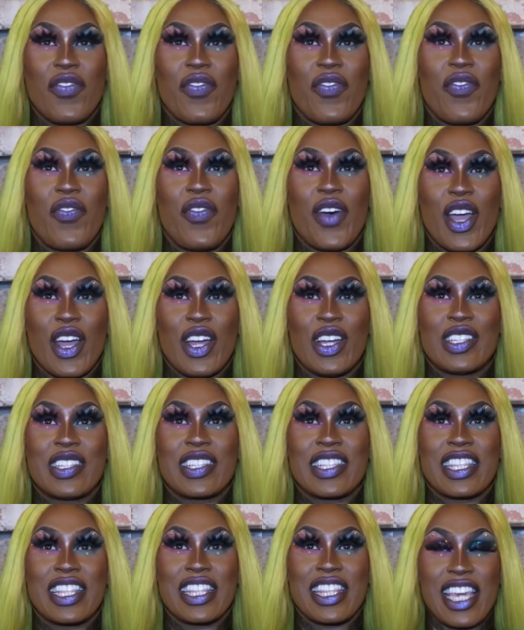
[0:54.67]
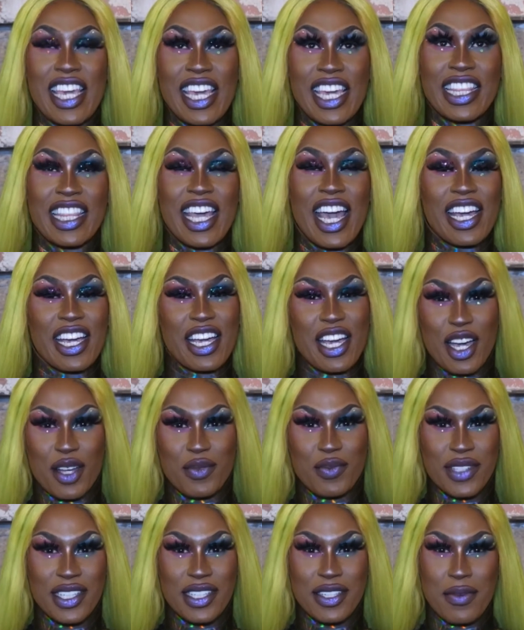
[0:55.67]
first thing that
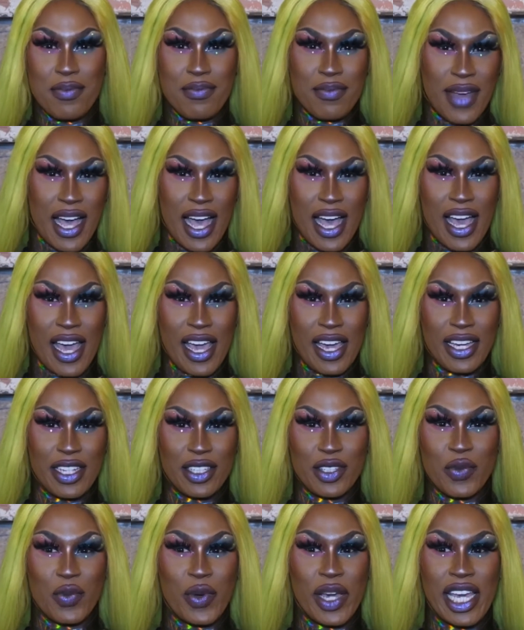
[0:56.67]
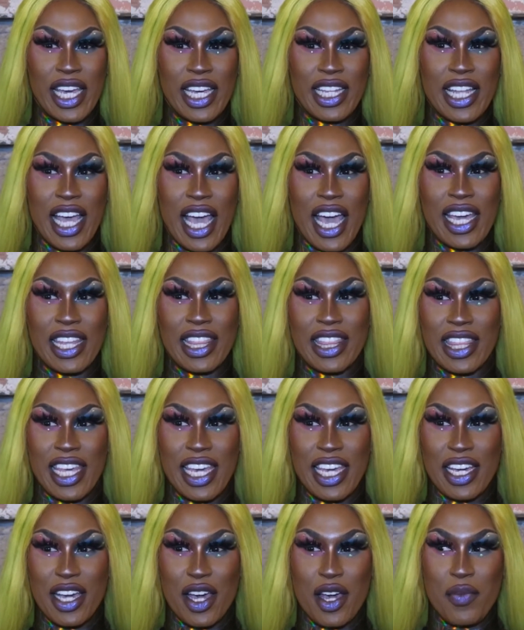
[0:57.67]
comes to mind when I
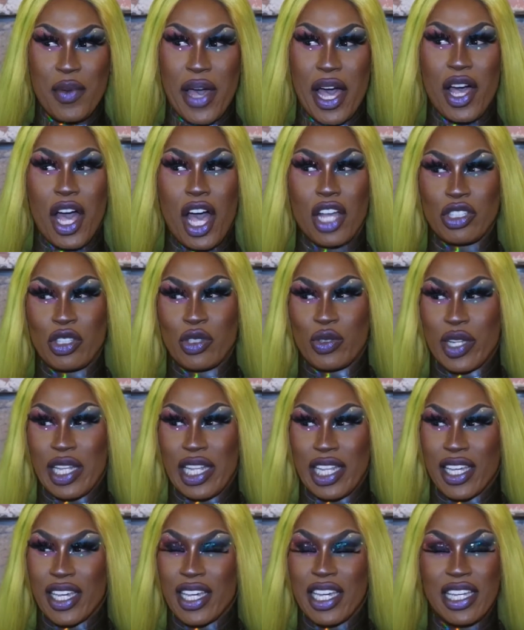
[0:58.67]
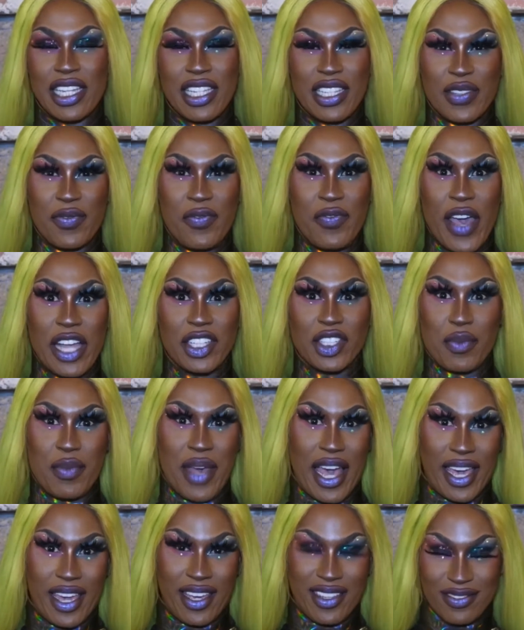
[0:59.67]
think about Australia is
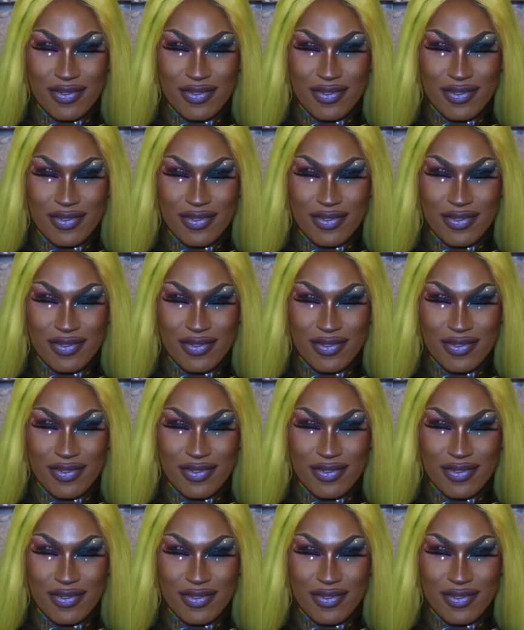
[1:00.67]
Vegemite.